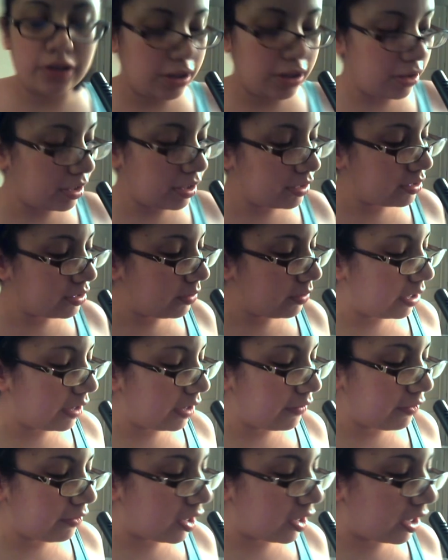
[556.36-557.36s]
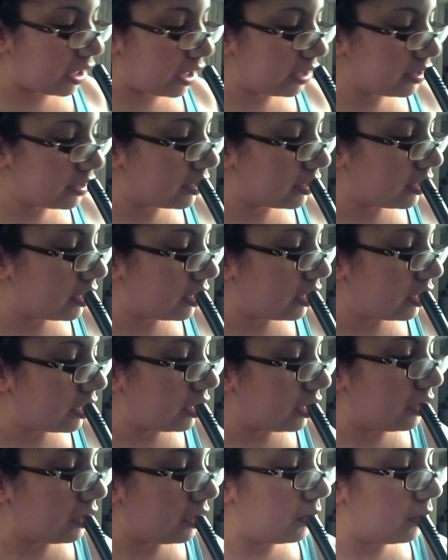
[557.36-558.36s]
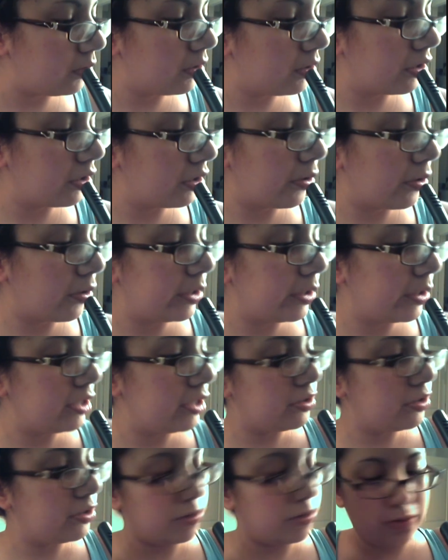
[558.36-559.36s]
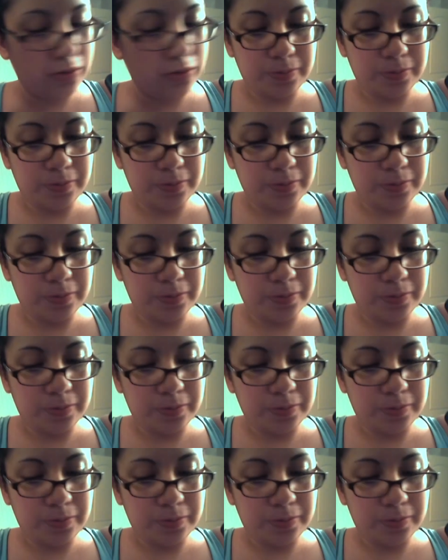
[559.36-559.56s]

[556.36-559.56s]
now that you have that, you are going to